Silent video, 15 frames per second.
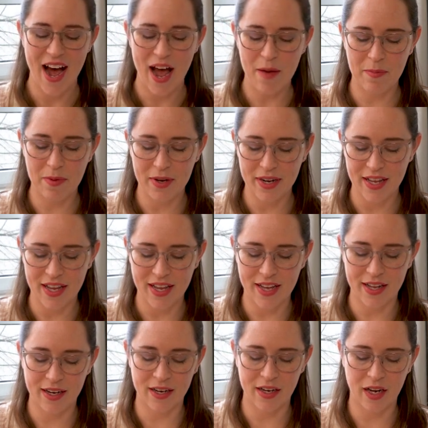I put
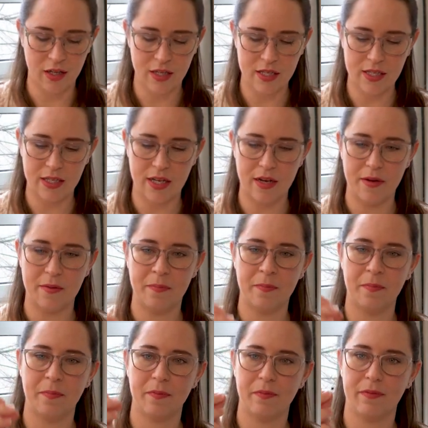in
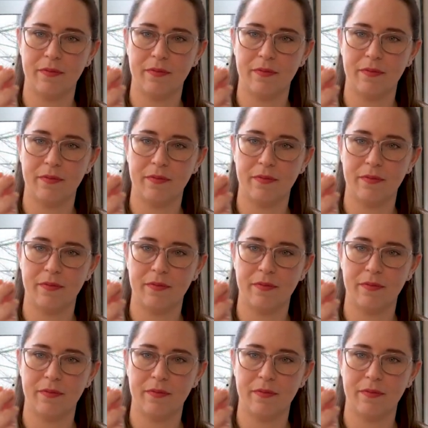some